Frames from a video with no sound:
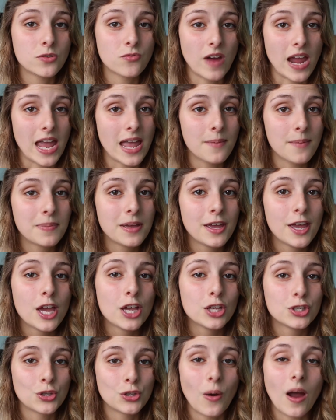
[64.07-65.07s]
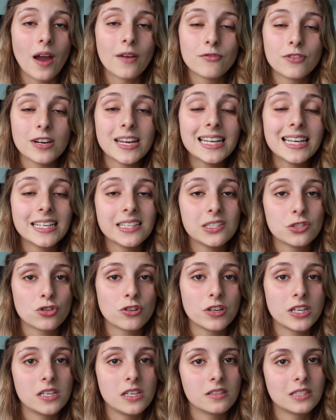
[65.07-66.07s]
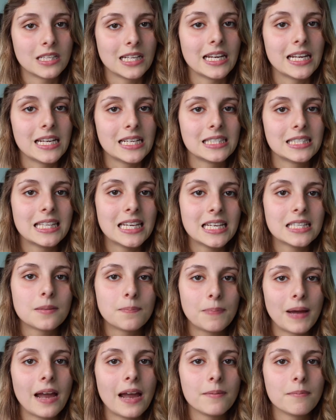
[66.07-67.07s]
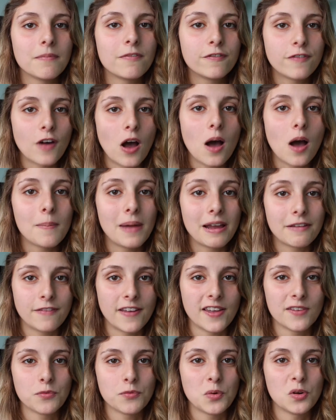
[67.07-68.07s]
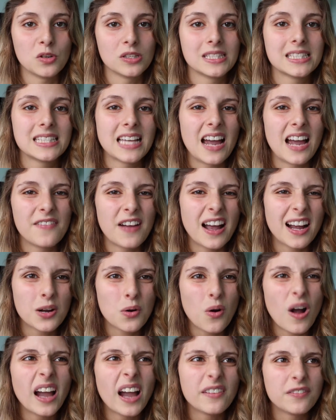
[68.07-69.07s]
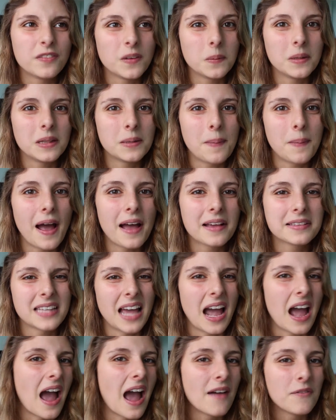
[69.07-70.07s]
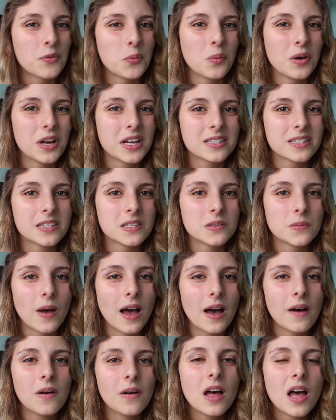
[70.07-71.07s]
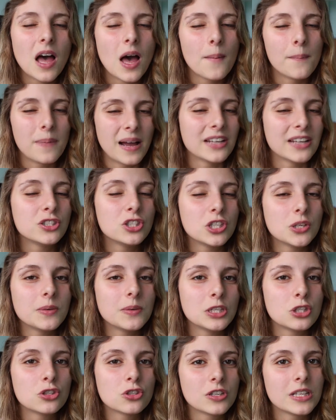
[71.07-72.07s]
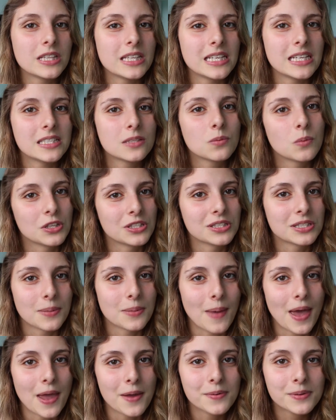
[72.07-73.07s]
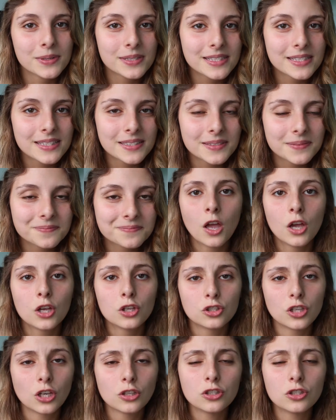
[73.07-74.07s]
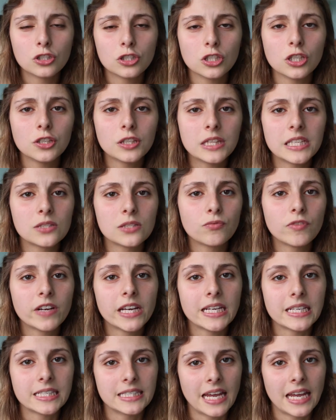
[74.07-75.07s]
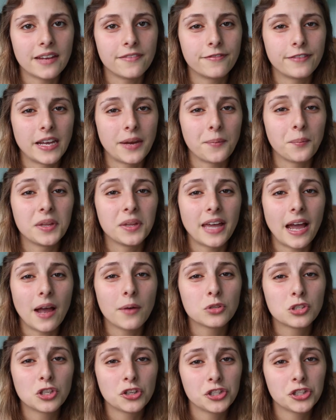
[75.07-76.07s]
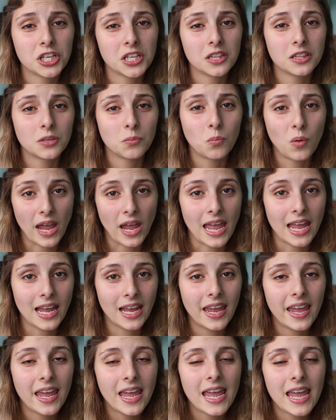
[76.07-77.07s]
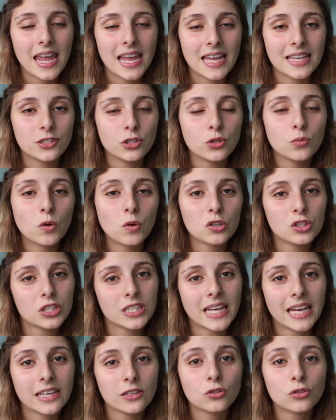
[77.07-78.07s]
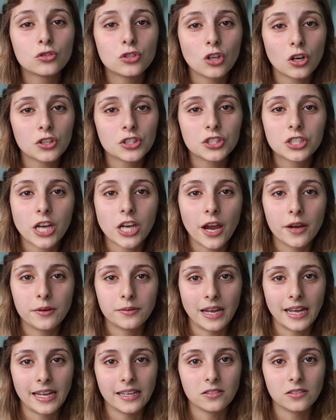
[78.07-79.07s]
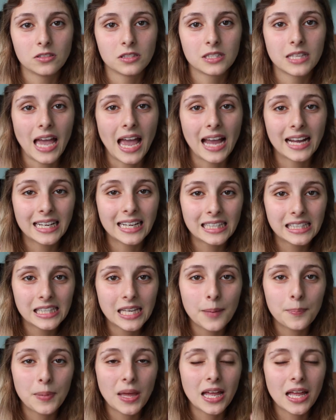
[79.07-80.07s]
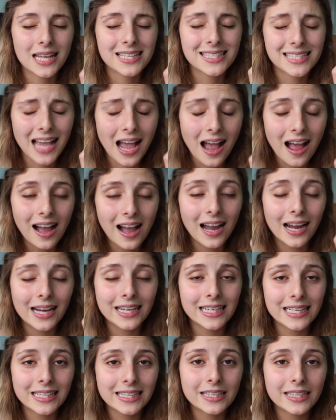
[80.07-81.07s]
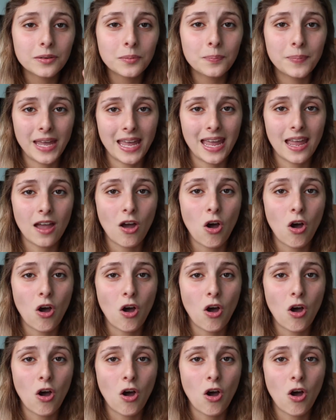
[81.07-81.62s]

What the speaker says: grip. So I really enjoy using these. These are by far my favourite ones. I've had quite a few in the past that haven't worked as well, but I do enjoy these ones the most. So to do this really safely and without touching the wick, is you want to get your dog's toenails and clip a tiny little bit